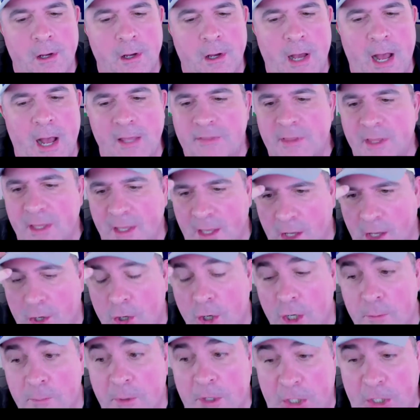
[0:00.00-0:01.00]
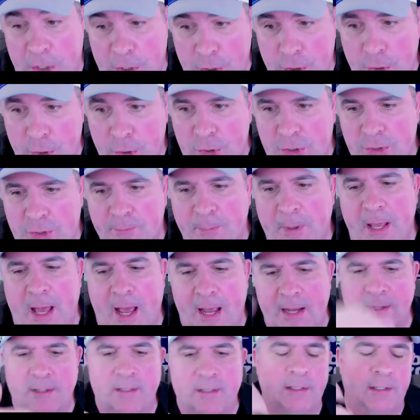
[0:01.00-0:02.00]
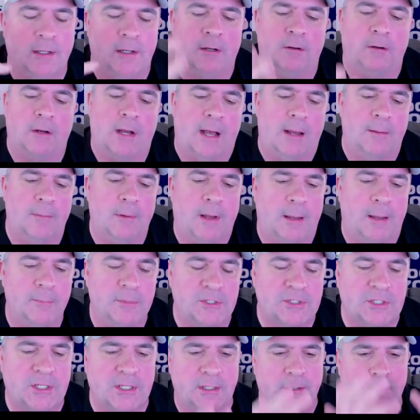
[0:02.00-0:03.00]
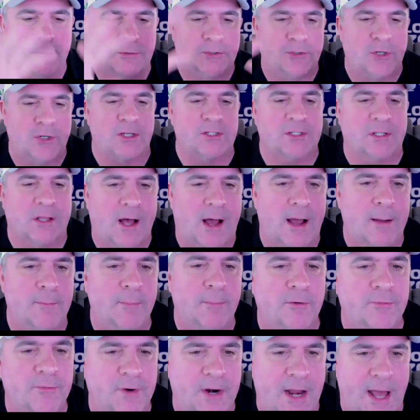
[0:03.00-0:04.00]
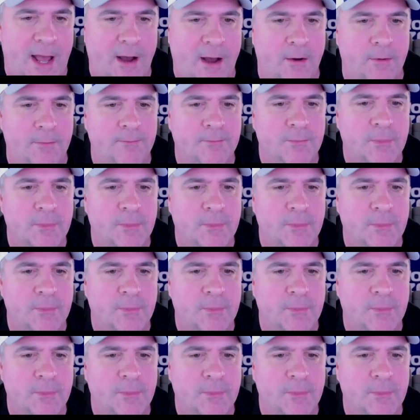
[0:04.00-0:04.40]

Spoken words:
I think it could be huge. But I'm just gonna trust Climbo for now.